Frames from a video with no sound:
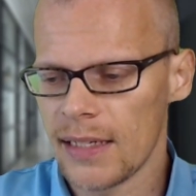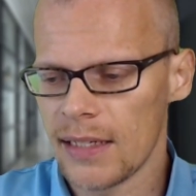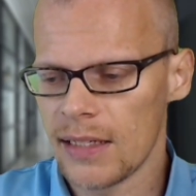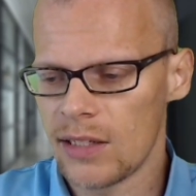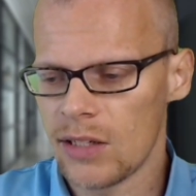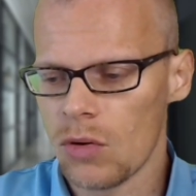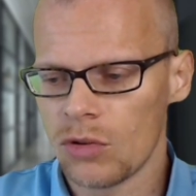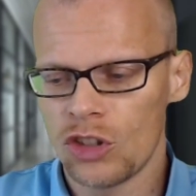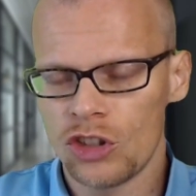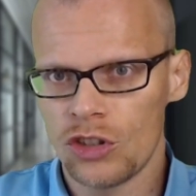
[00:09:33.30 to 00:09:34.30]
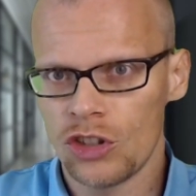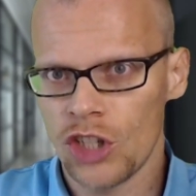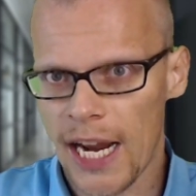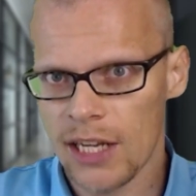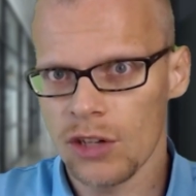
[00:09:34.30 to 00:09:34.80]
So
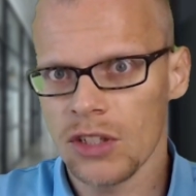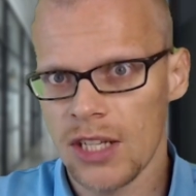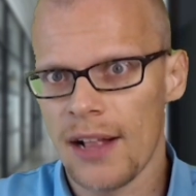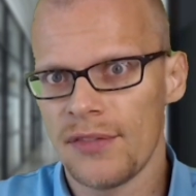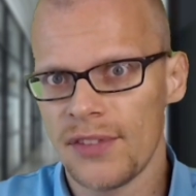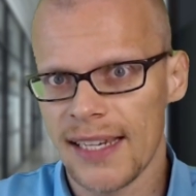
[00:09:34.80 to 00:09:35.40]
check yourself